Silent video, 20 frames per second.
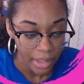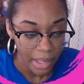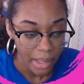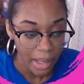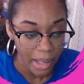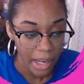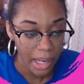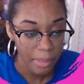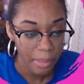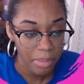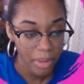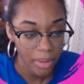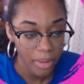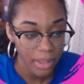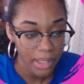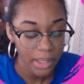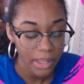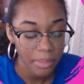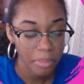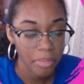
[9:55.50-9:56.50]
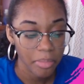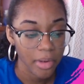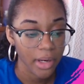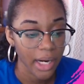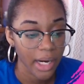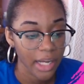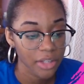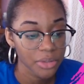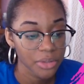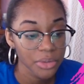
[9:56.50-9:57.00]
about it, but
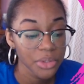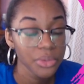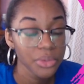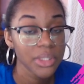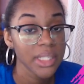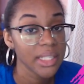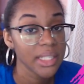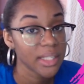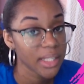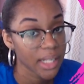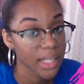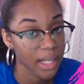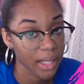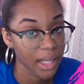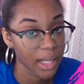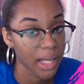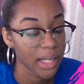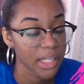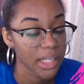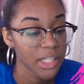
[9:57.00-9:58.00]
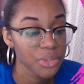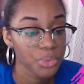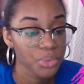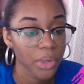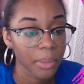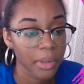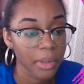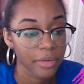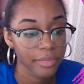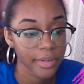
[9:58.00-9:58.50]
I do use Ethan a lot. He's one of
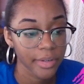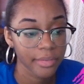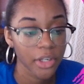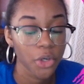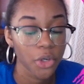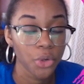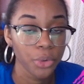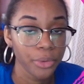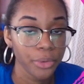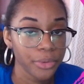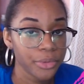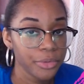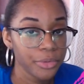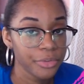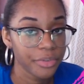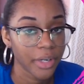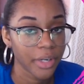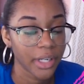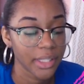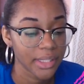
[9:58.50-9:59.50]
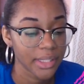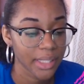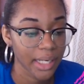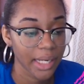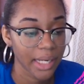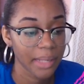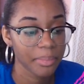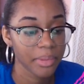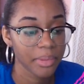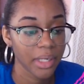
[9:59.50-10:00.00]
my favorite go-to fire
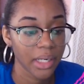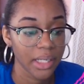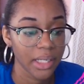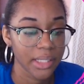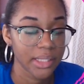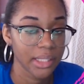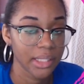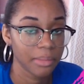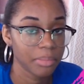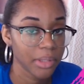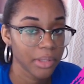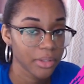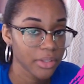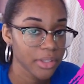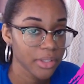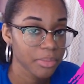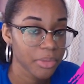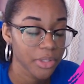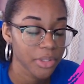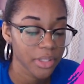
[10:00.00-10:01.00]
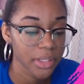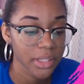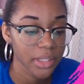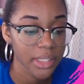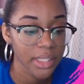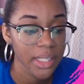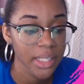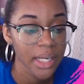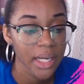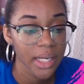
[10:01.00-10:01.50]
type sync pairs.
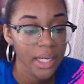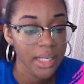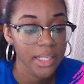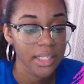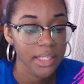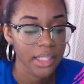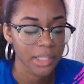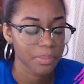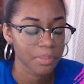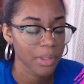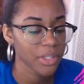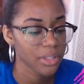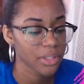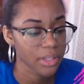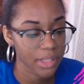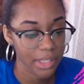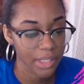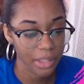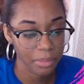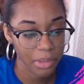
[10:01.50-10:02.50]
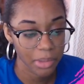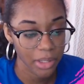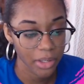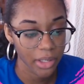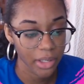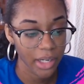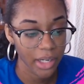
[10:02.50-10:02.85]
Personally, he's a special sync pair, and